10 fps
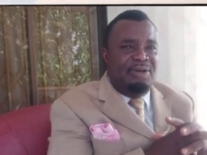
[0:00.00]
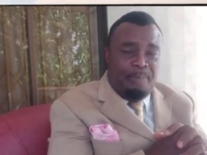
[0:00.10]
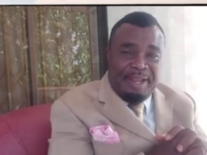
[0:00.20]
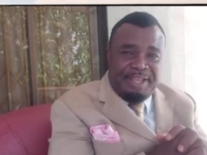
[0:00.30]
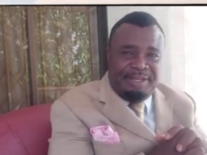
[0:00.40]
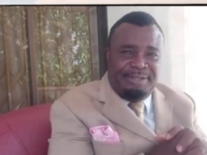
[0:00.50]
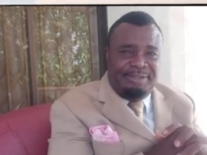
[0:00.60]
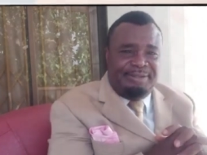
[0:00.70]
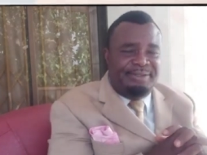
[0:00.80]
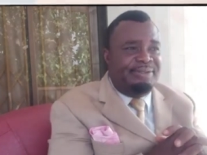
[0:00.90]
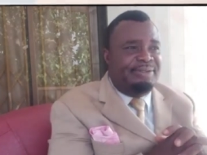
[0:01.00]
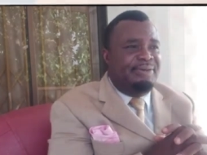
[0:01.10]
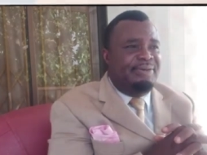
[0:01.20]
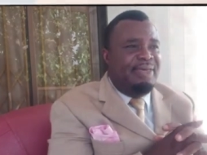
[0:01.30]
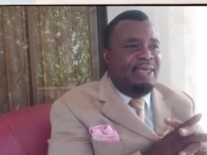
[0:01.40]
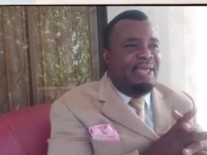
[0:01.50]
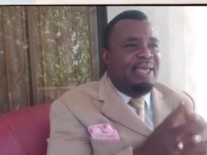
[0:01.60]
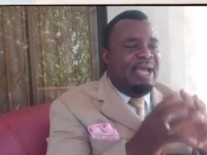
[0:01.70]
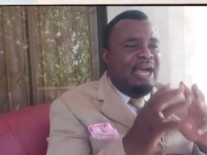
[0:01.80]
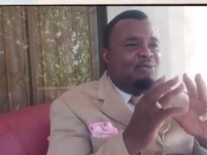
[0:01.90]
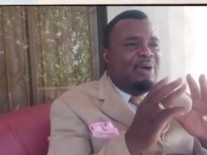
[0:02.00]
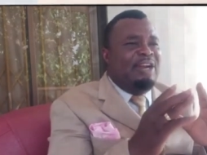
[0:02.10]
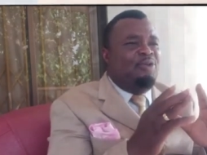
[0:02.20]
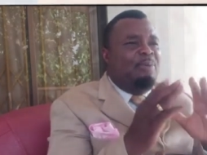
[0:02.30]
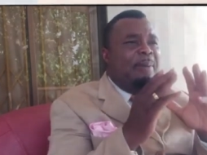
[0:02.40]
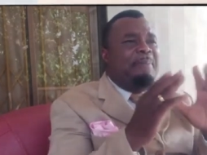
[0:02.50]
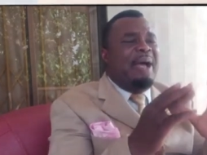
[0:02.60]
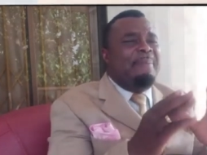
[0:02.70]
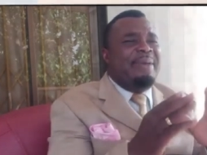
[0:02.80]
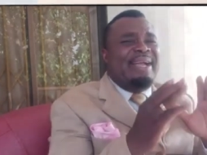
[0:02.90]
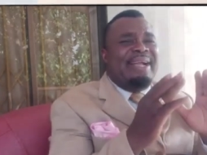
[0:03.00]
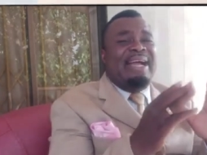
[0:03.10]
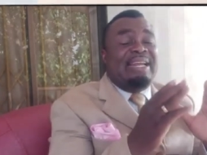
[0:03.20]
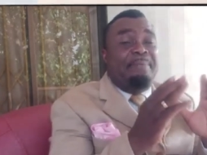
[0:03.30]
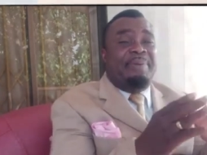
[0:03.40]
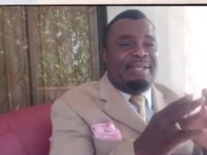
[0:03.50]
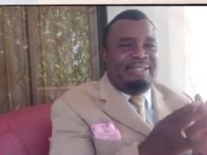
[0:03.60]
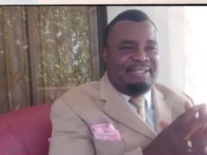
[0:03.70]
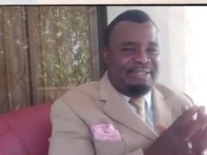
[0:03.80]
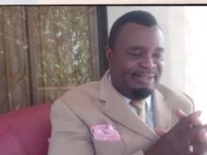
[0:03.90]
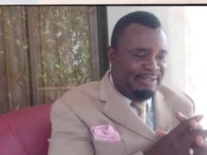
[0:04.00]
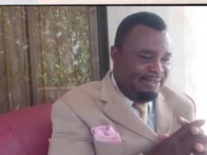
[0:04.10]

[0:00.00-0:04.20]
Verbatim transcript: Opinion a rather do by Ghana president.